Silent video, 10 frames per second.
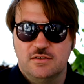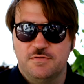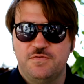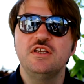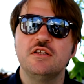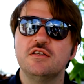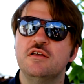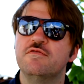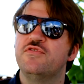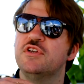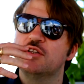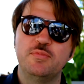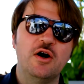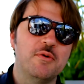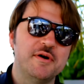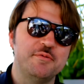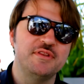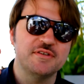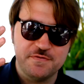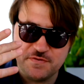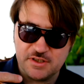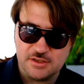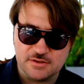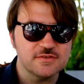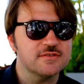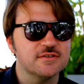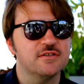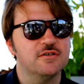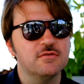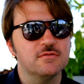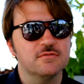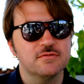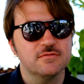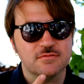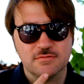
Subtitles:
the infinite power with the finite, you know,